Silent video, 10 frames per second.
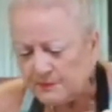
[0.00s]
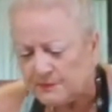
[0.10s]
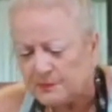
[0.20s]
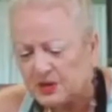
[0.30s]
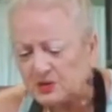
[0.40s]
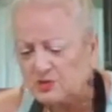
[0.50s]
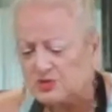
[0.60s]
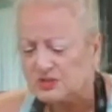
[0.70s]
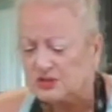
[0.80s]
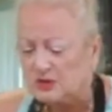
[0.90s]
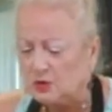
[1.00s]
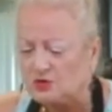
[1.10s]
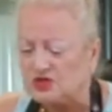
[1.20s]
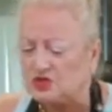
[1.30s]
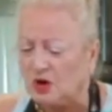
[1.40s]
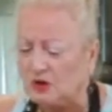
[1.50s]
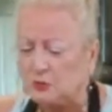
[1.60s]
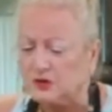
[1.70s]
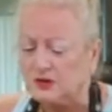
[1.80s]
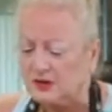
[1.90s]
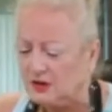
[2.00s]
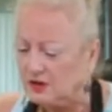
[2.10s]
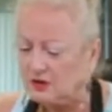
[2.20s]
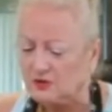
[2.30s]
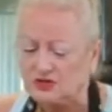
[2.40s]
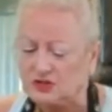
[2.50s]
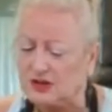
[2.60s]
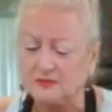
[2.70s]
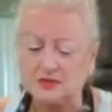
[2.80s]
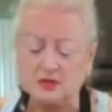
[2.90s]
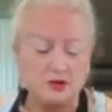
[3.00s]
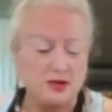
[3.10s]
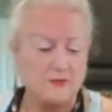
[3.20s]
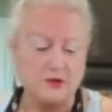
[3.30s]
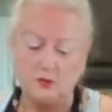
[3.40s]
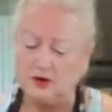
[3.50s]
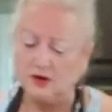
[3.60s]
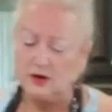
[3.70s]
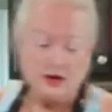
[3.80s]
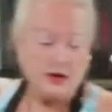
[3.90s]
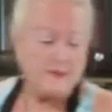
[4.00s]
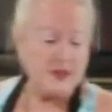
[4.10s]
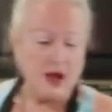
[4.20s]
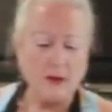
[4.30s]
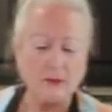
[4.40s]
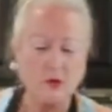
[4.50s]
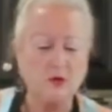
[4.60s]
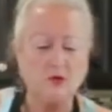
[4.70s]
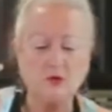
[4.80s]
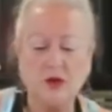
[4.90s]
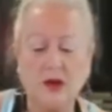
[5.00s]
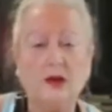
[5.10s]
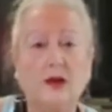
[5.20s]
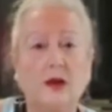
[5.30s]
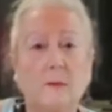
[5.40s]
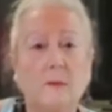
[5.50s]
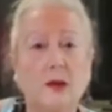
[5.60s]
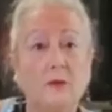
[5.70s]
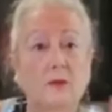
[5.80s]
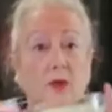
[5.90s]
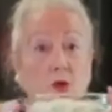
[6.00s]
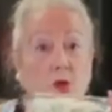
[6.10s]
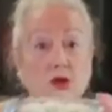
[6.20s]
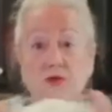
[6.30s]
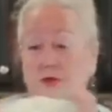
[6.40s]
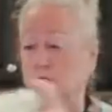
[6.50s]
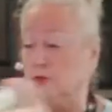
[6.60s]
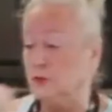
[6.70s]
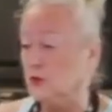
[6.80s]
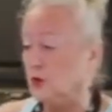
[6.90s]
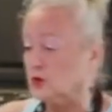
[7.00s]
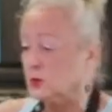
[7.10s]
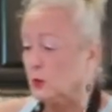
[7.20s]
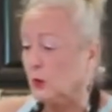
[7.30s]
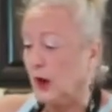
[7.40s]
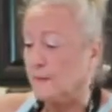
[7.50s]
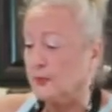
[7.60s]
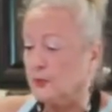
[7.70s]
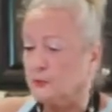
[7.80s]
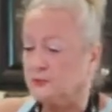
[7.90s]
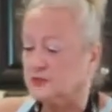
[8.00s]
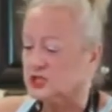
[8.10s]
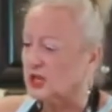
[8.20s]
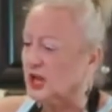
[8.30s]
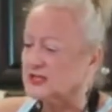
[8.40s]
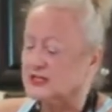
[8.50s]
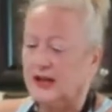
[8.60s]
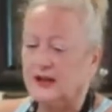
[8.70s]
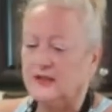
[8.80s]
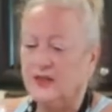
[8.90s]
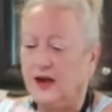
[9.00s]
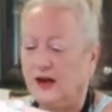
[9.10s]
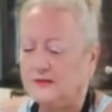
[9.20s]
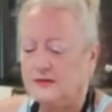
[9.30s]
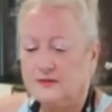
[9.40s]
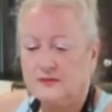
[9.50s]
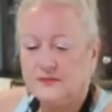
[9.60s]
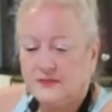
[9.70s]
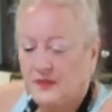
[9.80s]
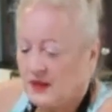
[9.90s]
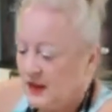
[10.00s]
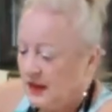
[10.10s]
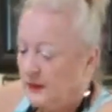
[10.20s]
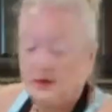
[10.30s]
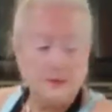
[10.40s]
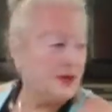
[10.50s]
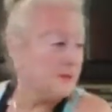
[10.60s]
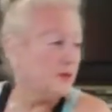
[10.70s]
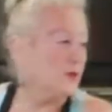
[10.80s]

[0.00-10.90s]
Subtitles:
Because you see, no salt went in here, there's enough salt everywhere. Now I'm going to take my beautiful noodles, kapoop, just like that. And remember,